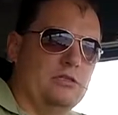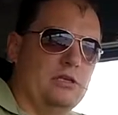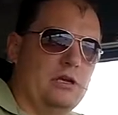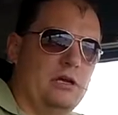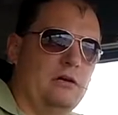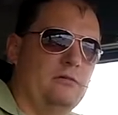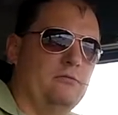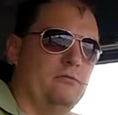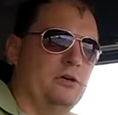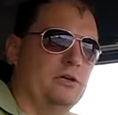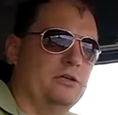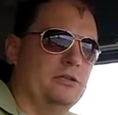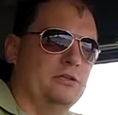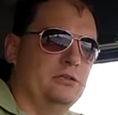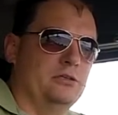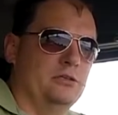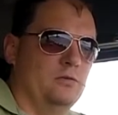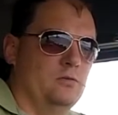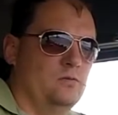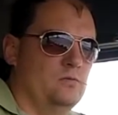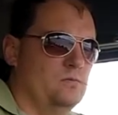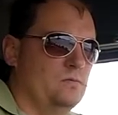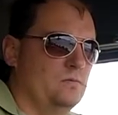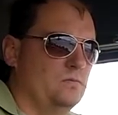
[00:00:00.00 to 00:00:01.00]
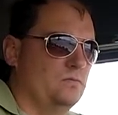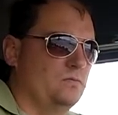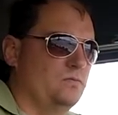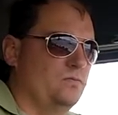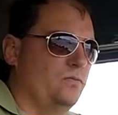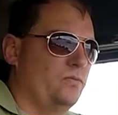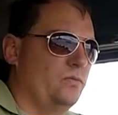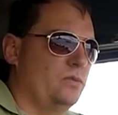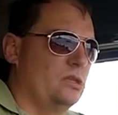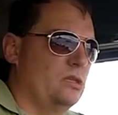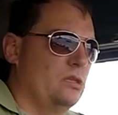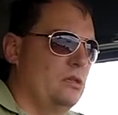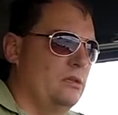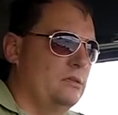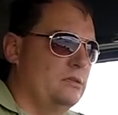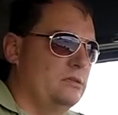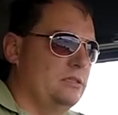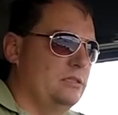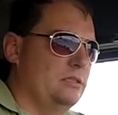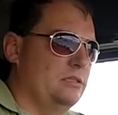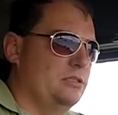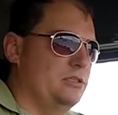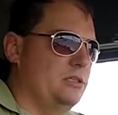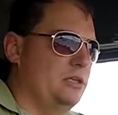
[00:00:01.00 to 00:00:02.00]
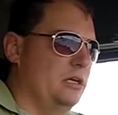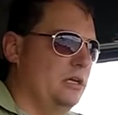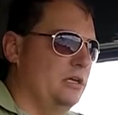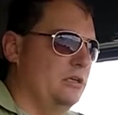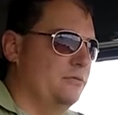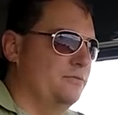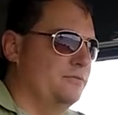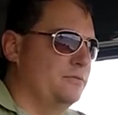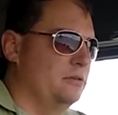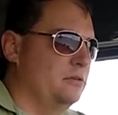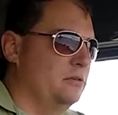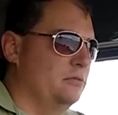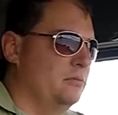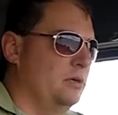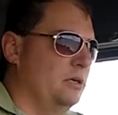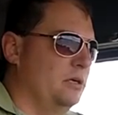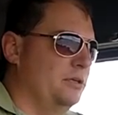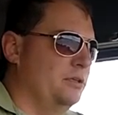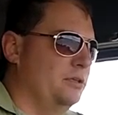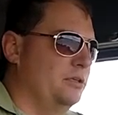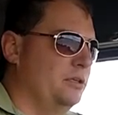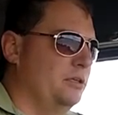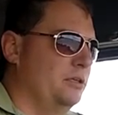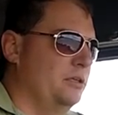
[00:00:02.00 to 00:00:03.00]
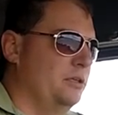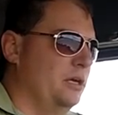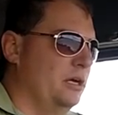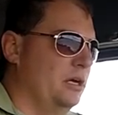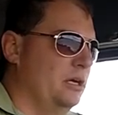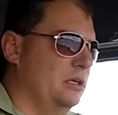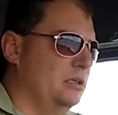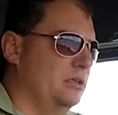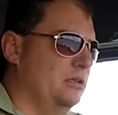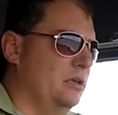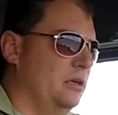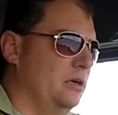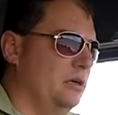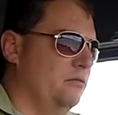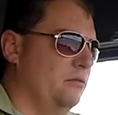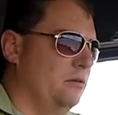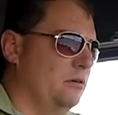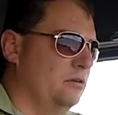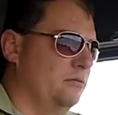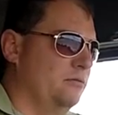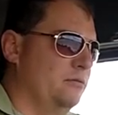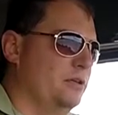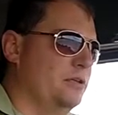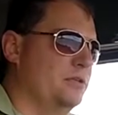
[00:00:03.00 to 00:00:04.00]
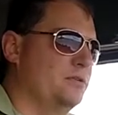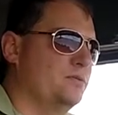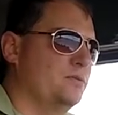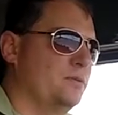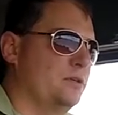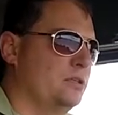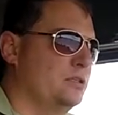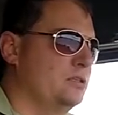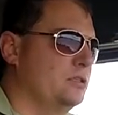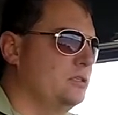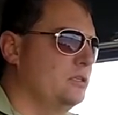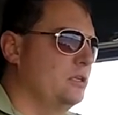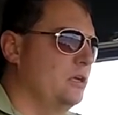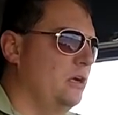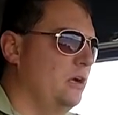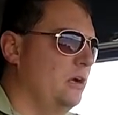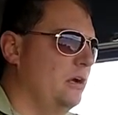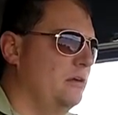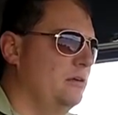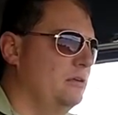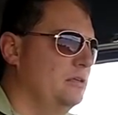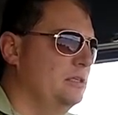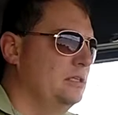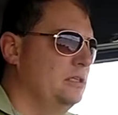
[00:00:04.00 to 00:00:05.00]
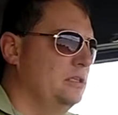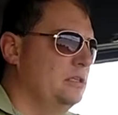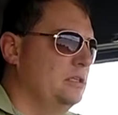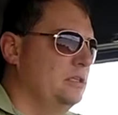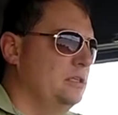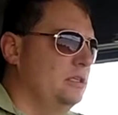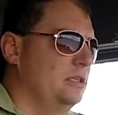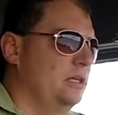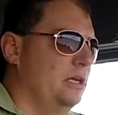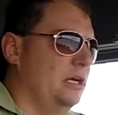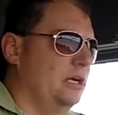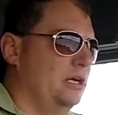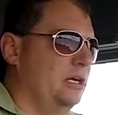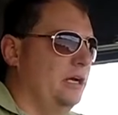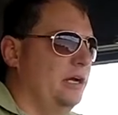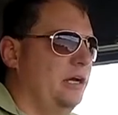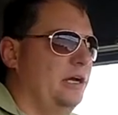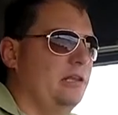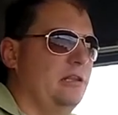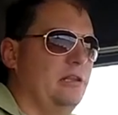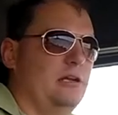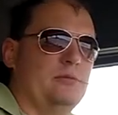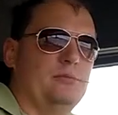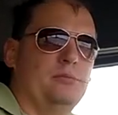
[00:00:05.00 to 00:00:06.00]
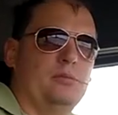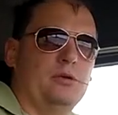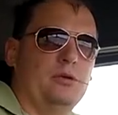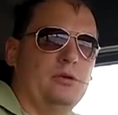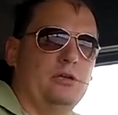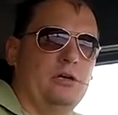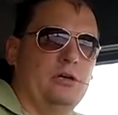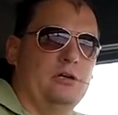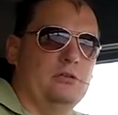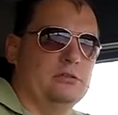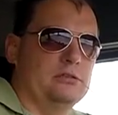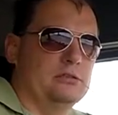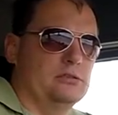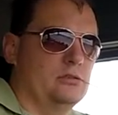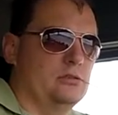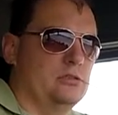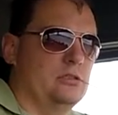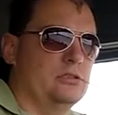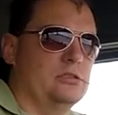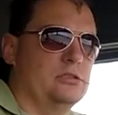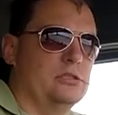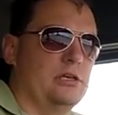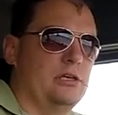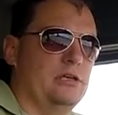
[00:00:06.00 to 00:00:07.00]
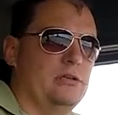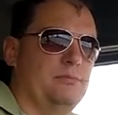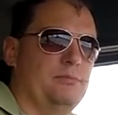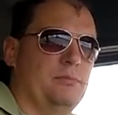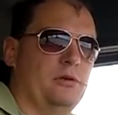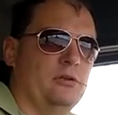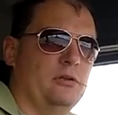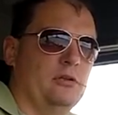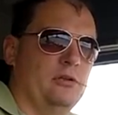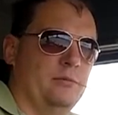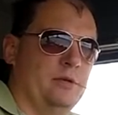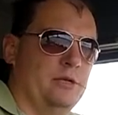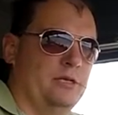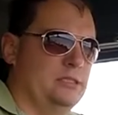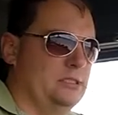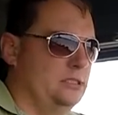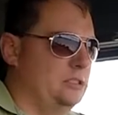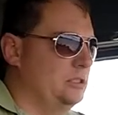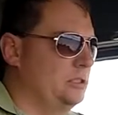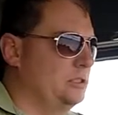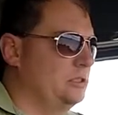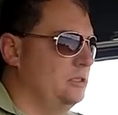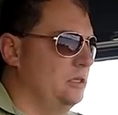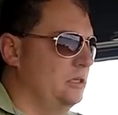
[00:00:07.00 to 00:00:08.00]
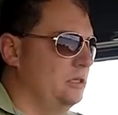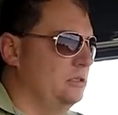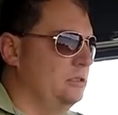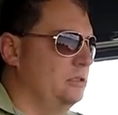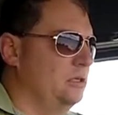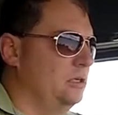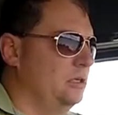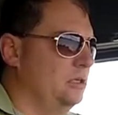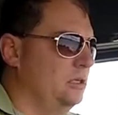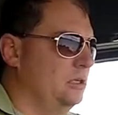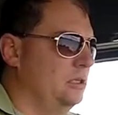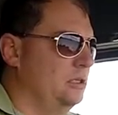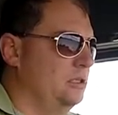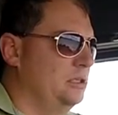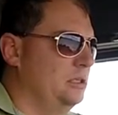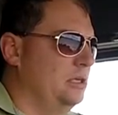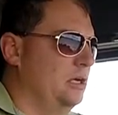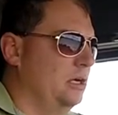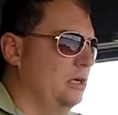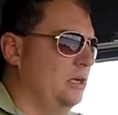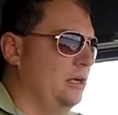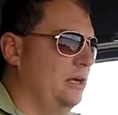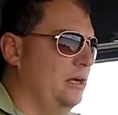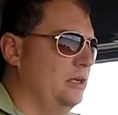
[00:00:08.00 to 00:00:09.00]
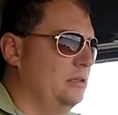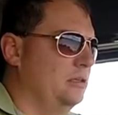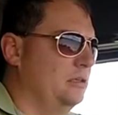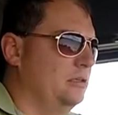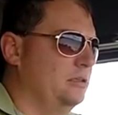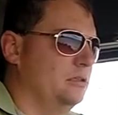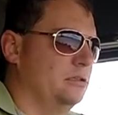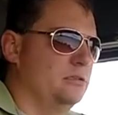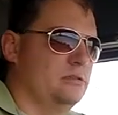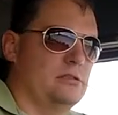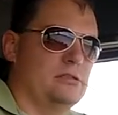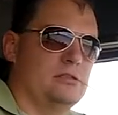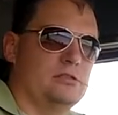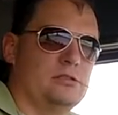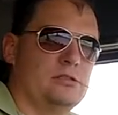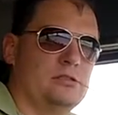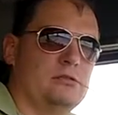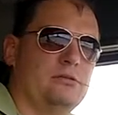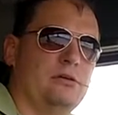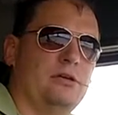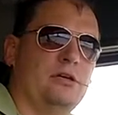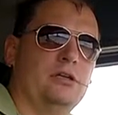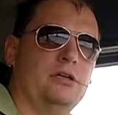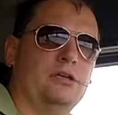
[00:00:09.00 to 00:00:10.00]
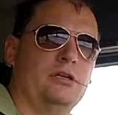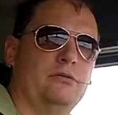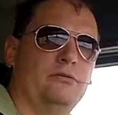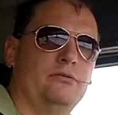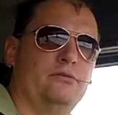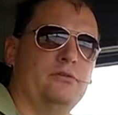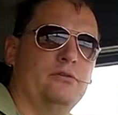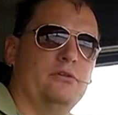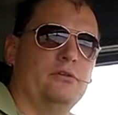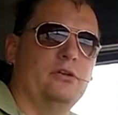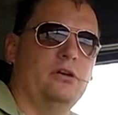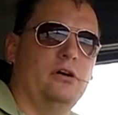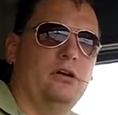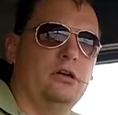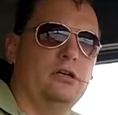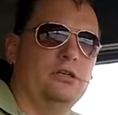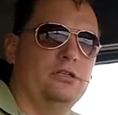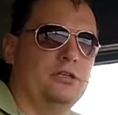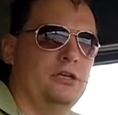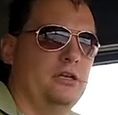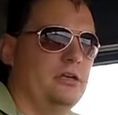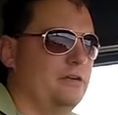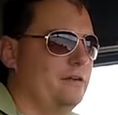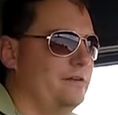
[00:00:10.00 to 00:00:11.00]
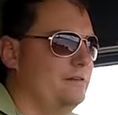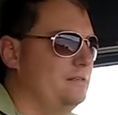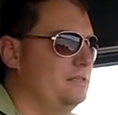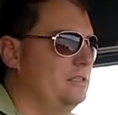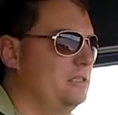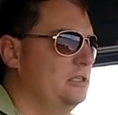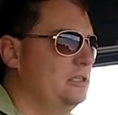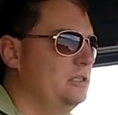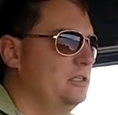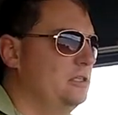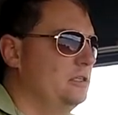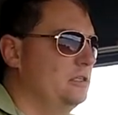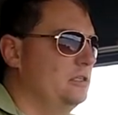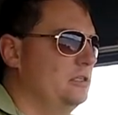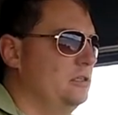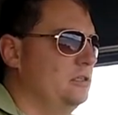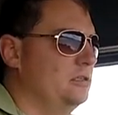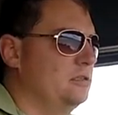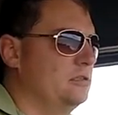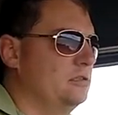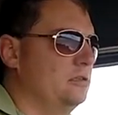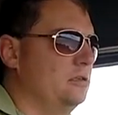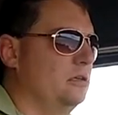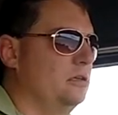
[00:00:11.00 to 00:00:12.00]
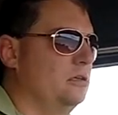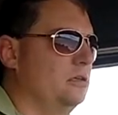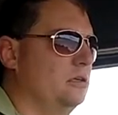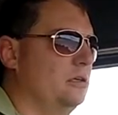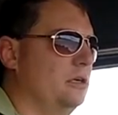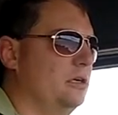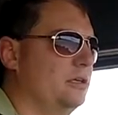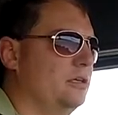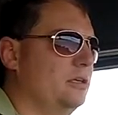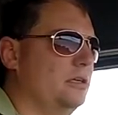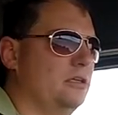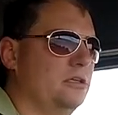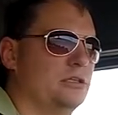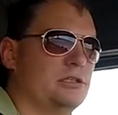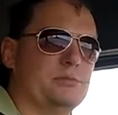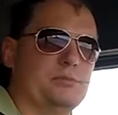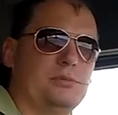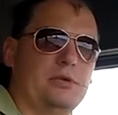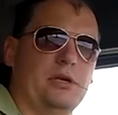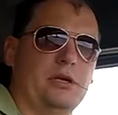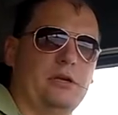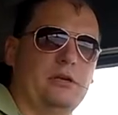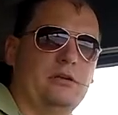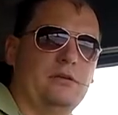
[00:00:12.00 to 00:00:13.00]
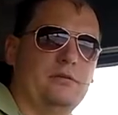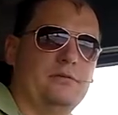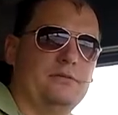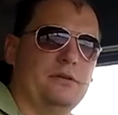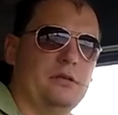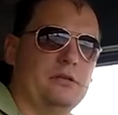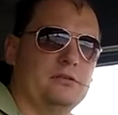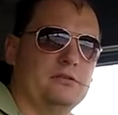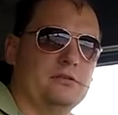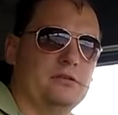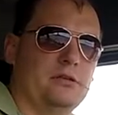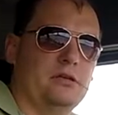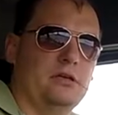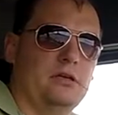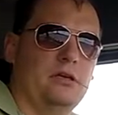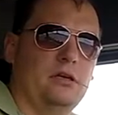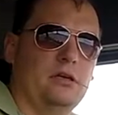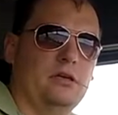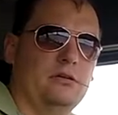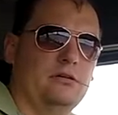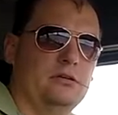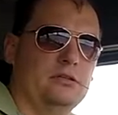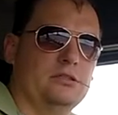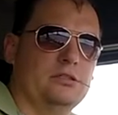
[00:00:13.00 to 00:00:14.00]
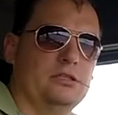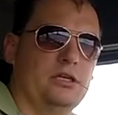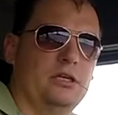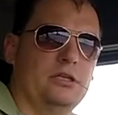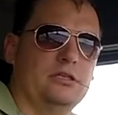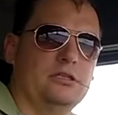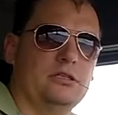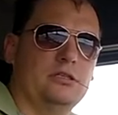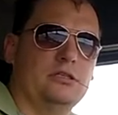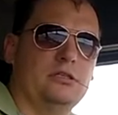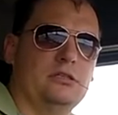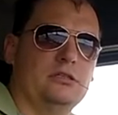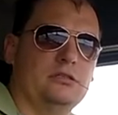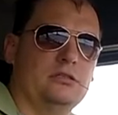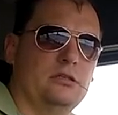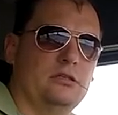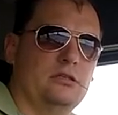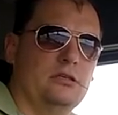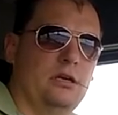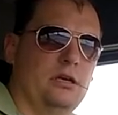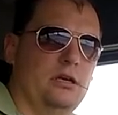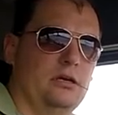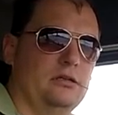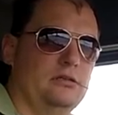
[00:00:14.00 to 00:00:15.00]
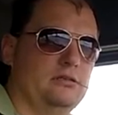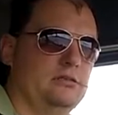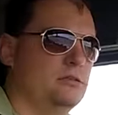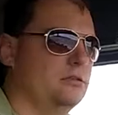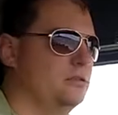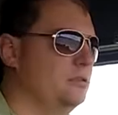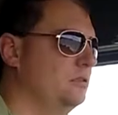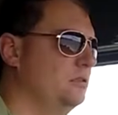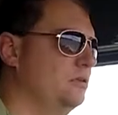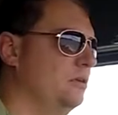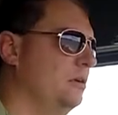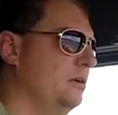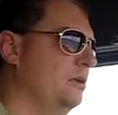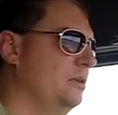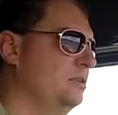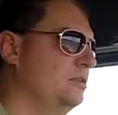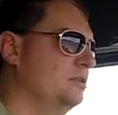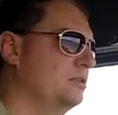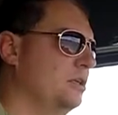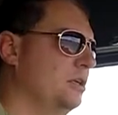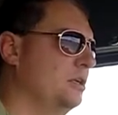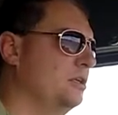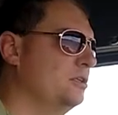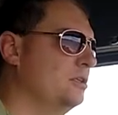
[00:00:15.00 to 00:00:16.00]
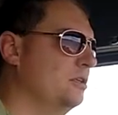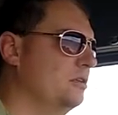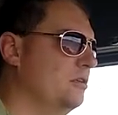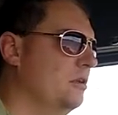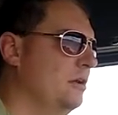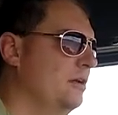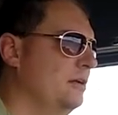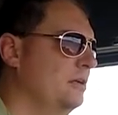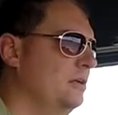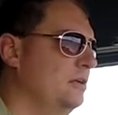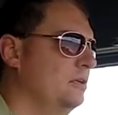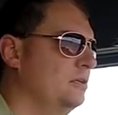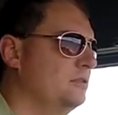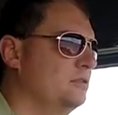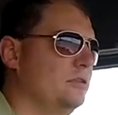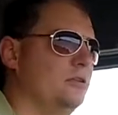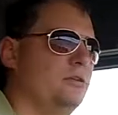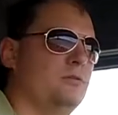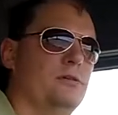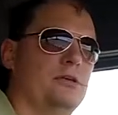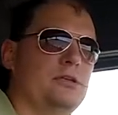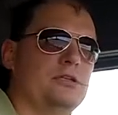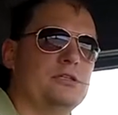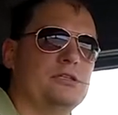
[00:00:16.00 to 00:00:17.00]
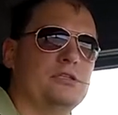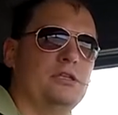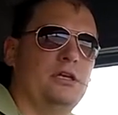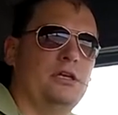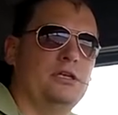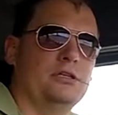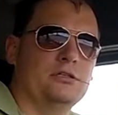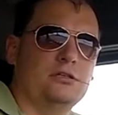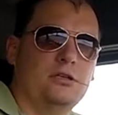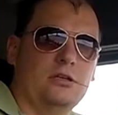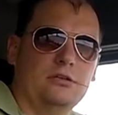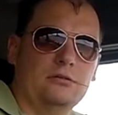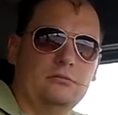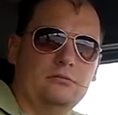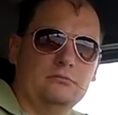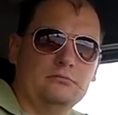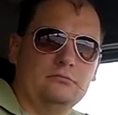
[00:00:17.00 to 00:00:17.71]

have one, you know. Because he had a friend of mine, he had uh, one of his friends uh, had a headlight burned out, so the scale pulled him in and said, uh, You got a headlight out, that's a $304 ticket. He said, Oh no, I got a spare, if that's okay, I'll go change it. He said, Yeah, you can go ahead and change it. So he went and changed it.